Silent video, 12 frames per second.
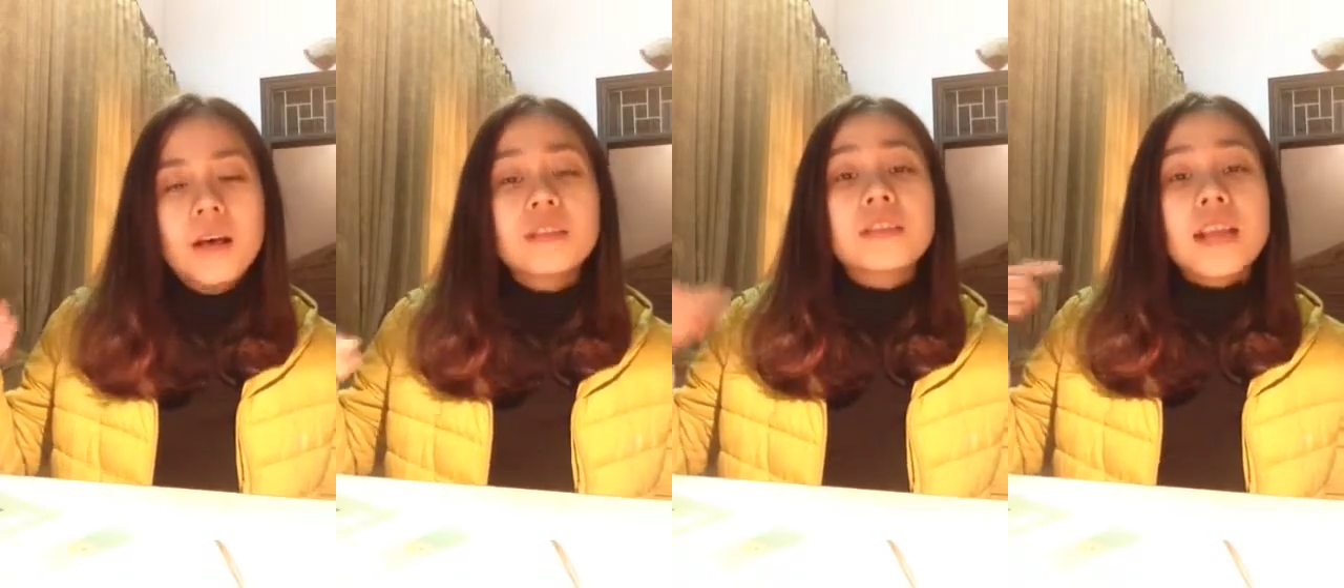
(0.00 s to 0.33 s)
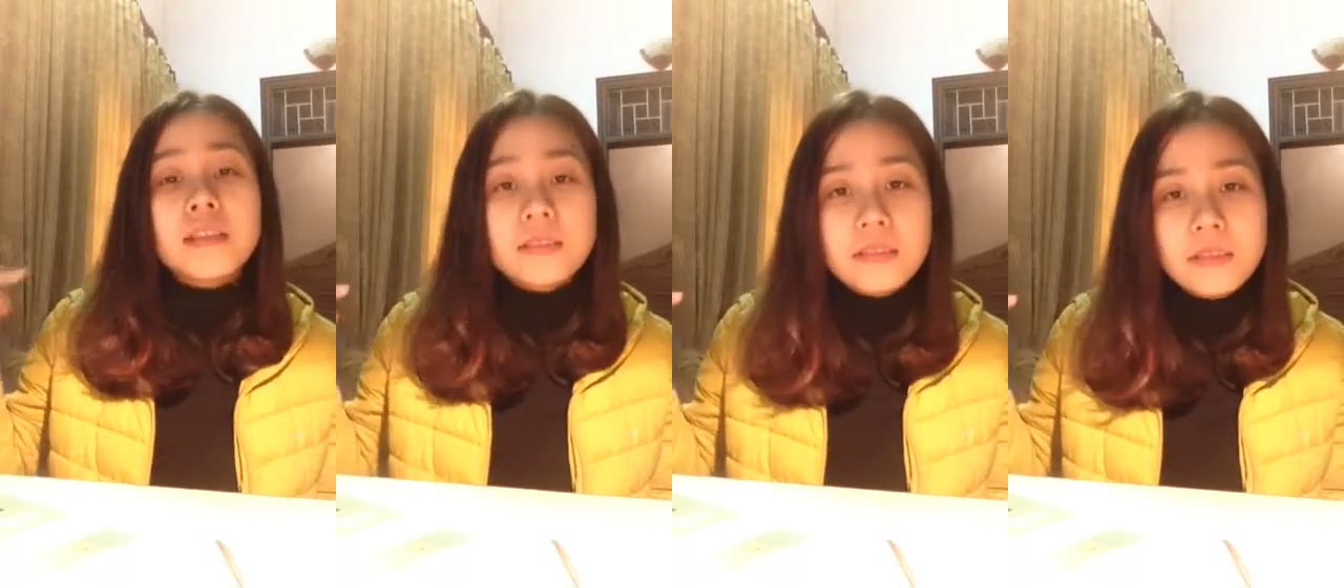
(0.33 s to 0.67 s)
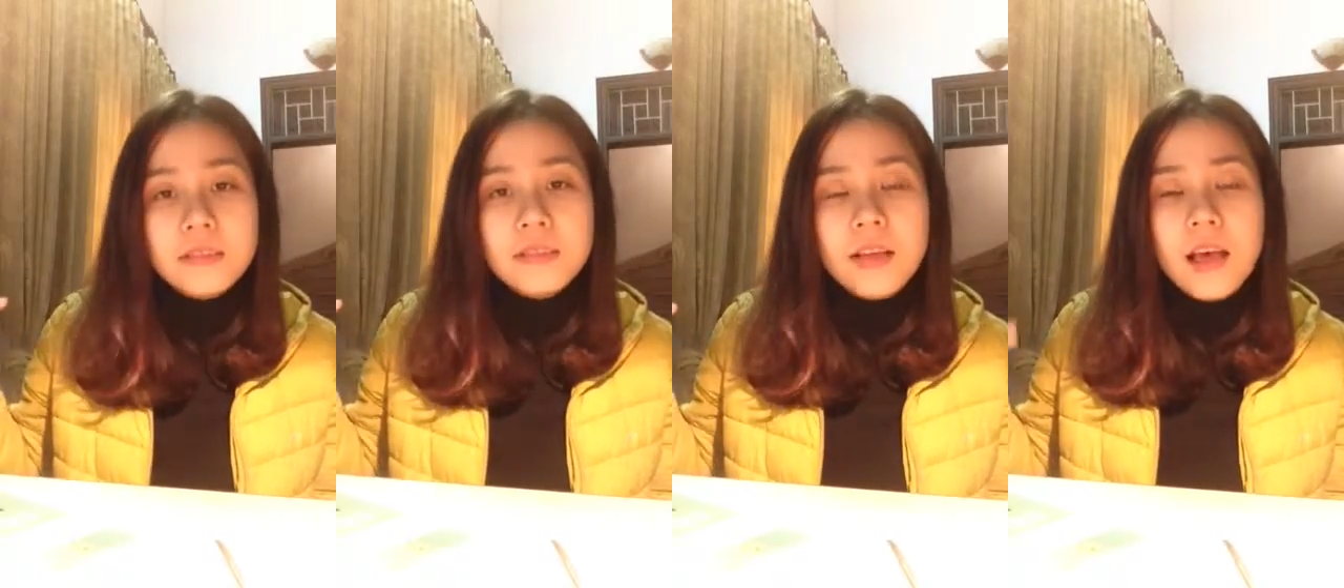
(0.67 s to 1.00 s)
a
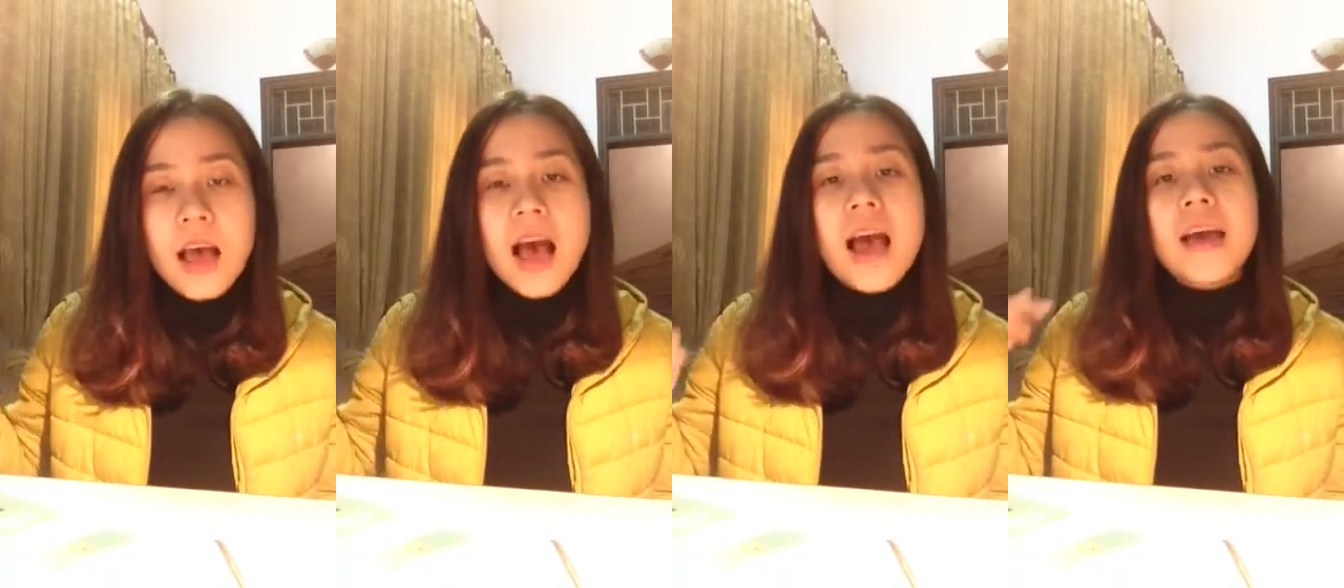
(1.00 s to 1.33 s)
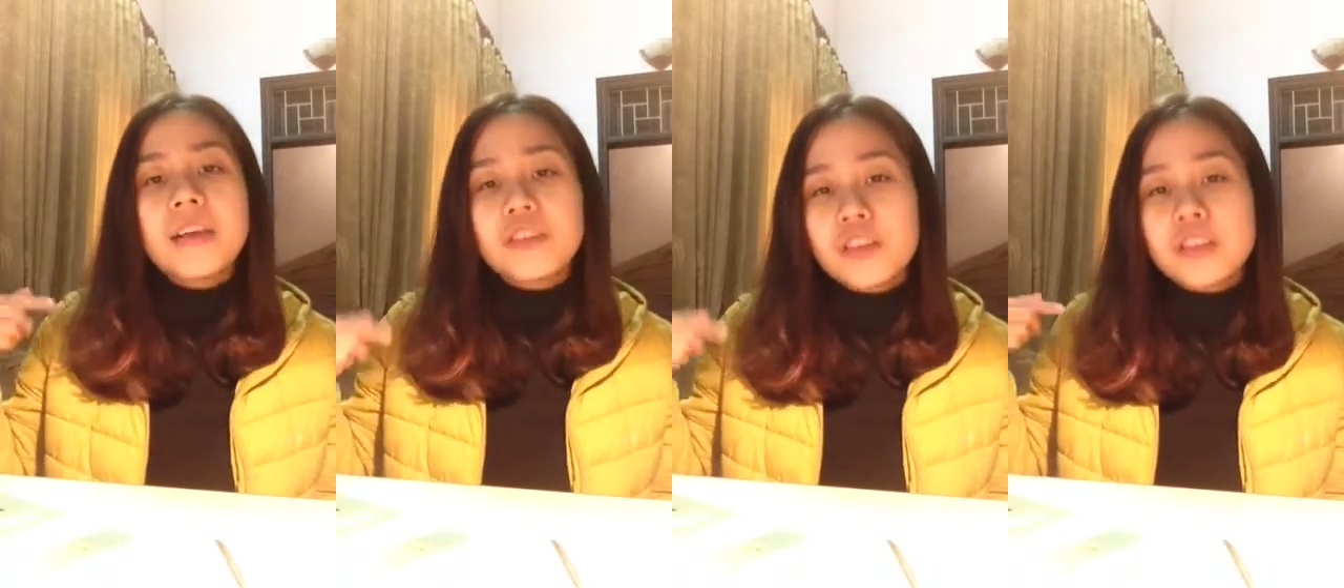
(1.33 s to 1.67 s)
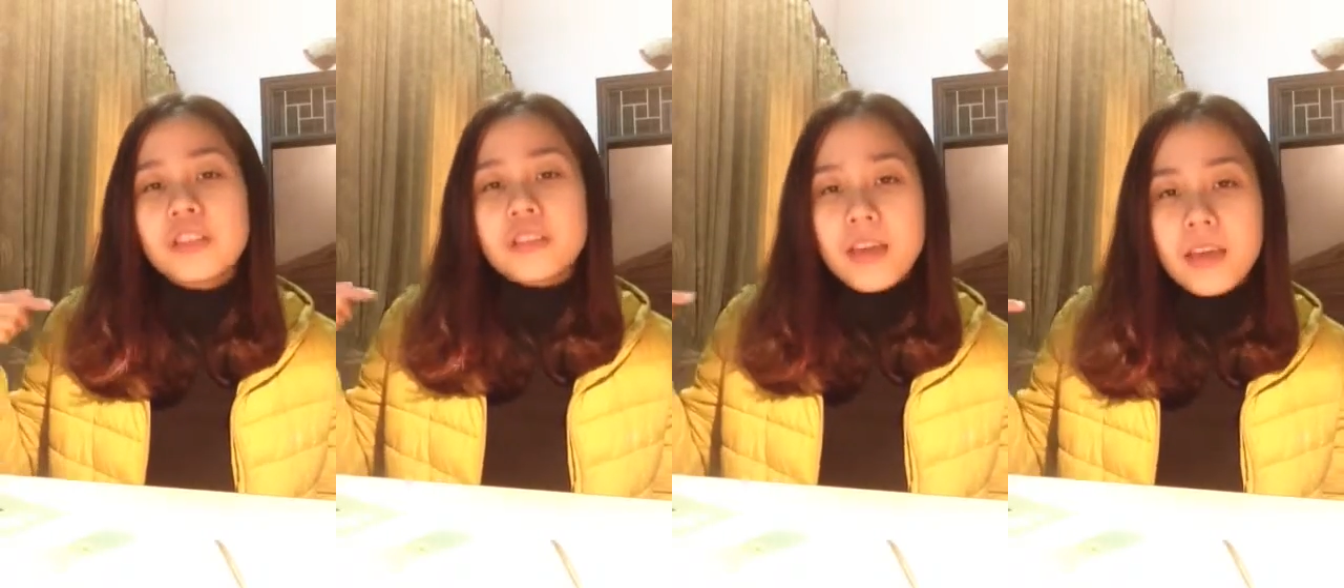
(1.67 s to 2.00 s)
sentence, I
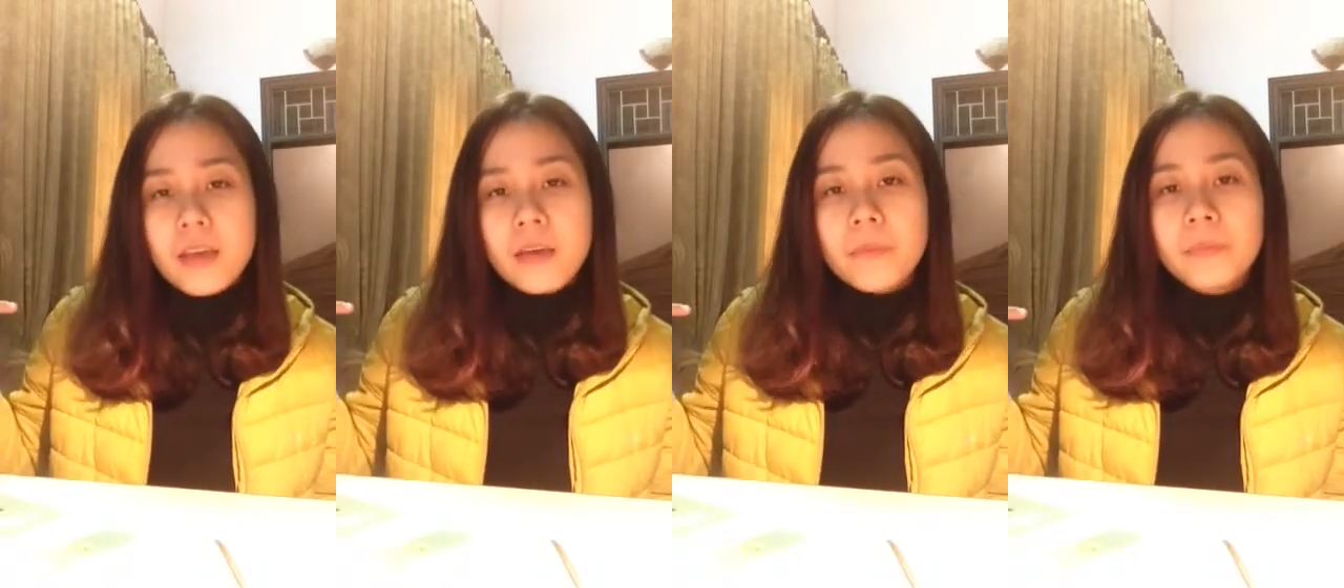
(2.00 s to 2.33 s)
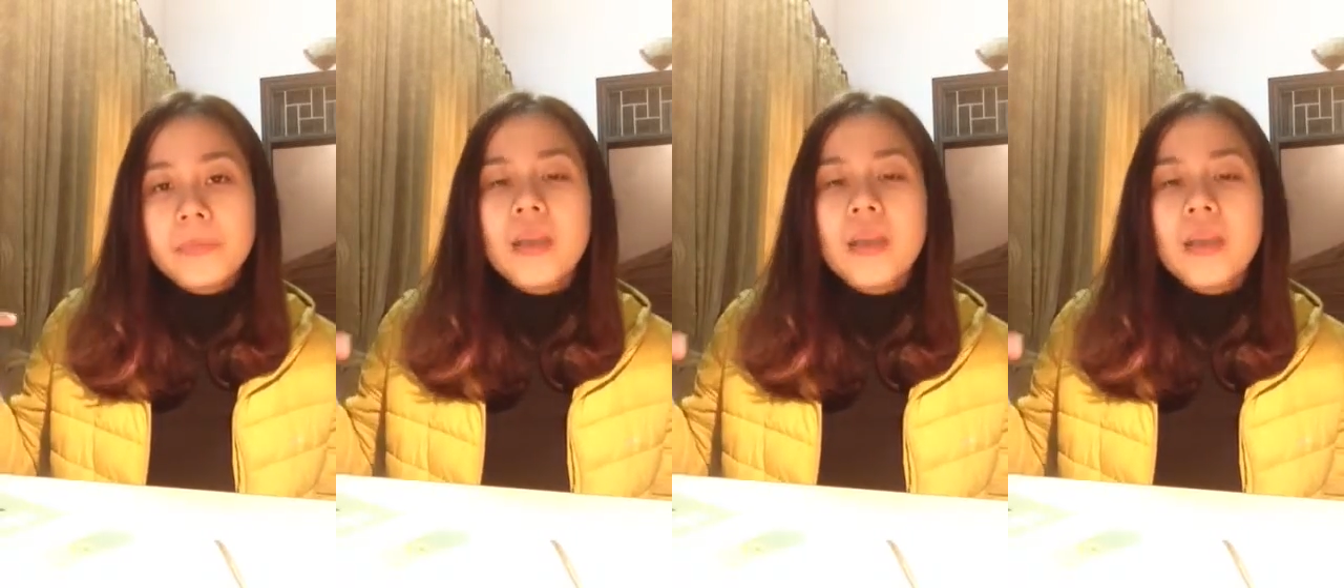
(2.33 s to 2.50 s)
just say